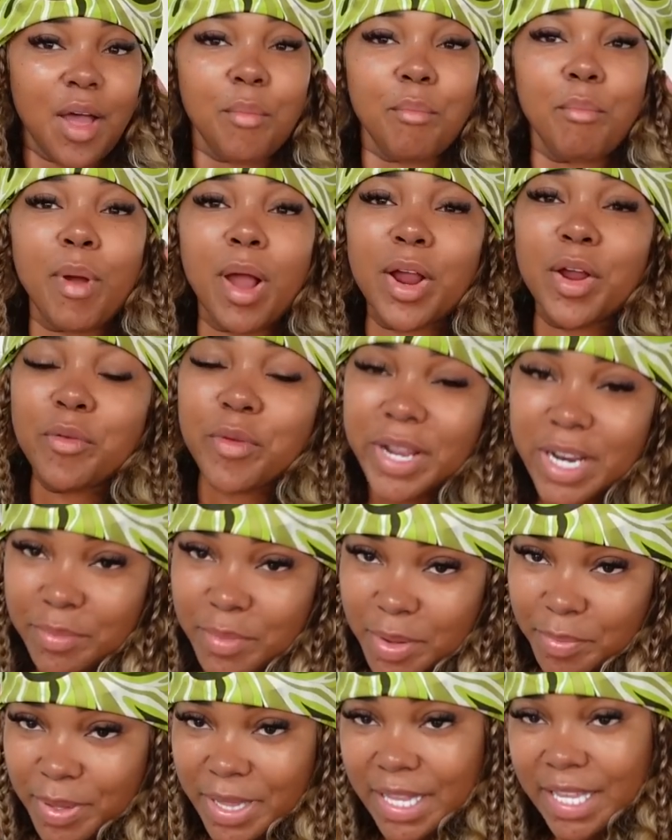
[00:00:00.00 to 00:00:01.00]
Margarita
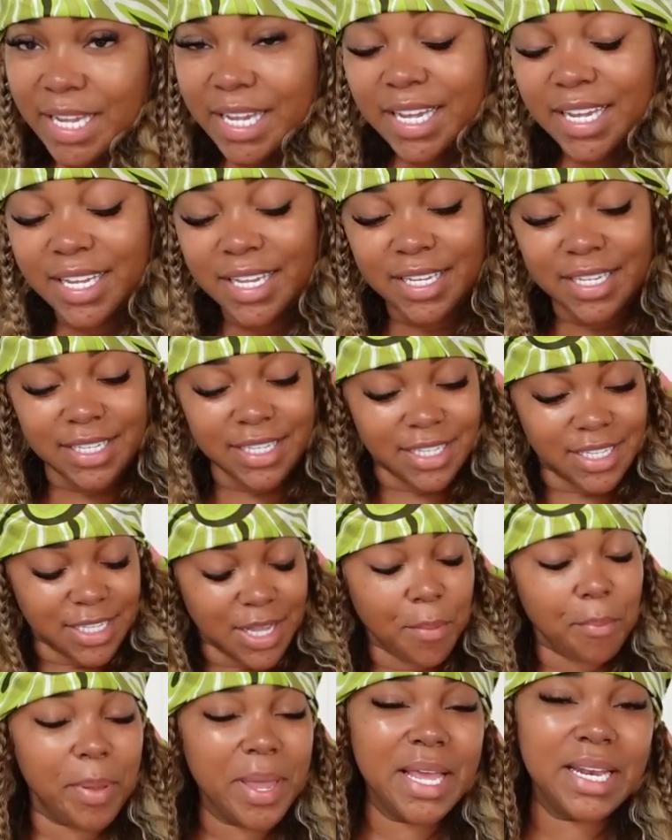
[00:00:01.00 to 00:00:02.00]
me please,
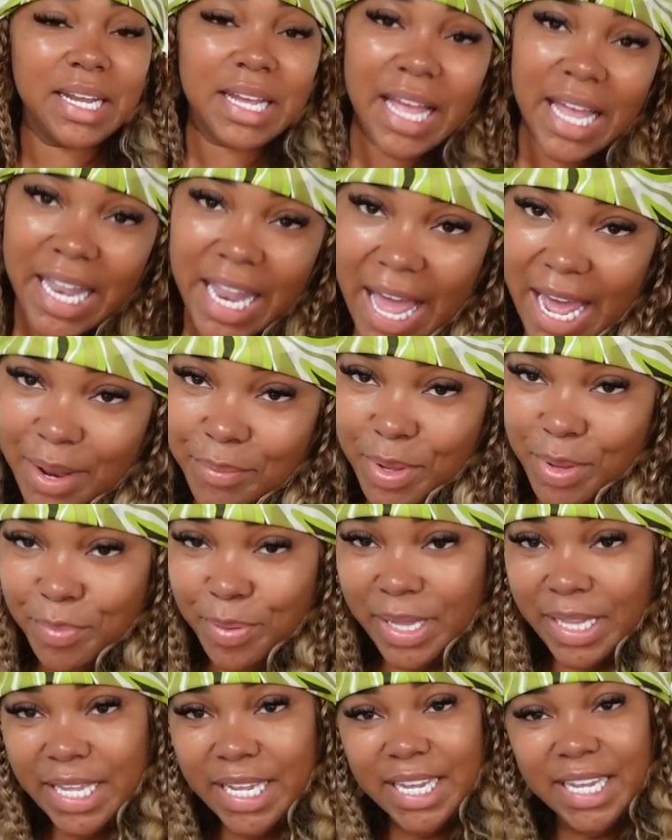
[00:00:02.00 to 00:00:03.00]
pina colada me
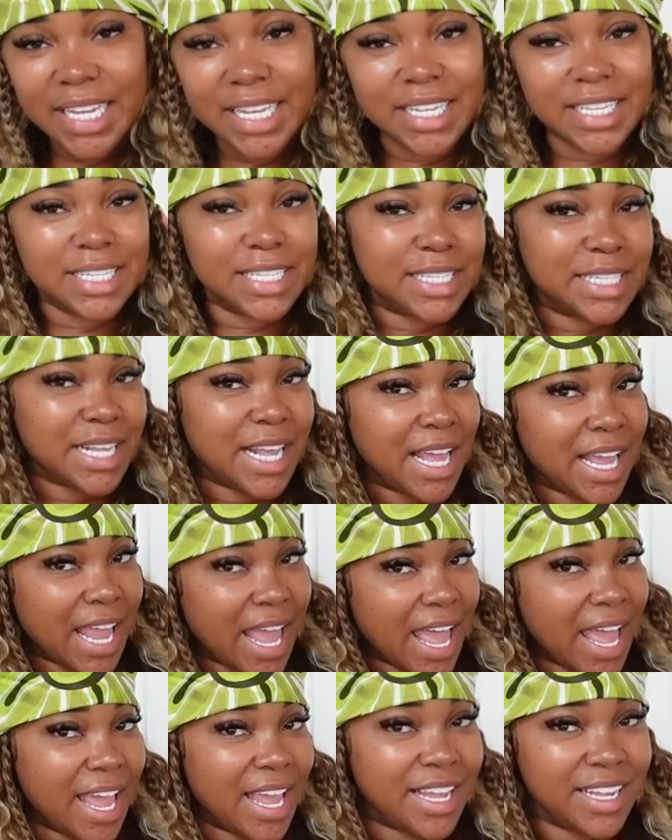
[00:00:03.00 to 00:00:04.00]
please,
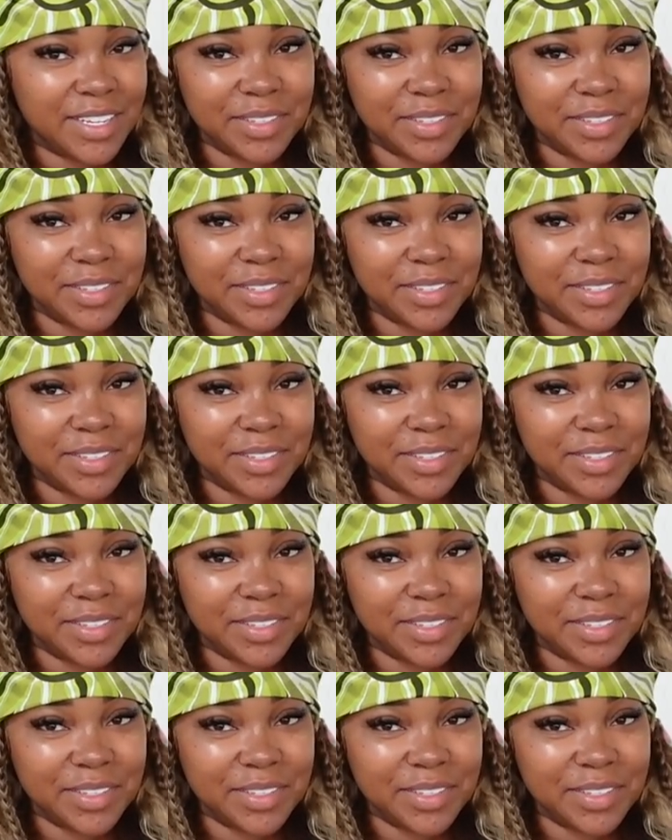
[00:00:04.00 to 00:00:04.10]
okay?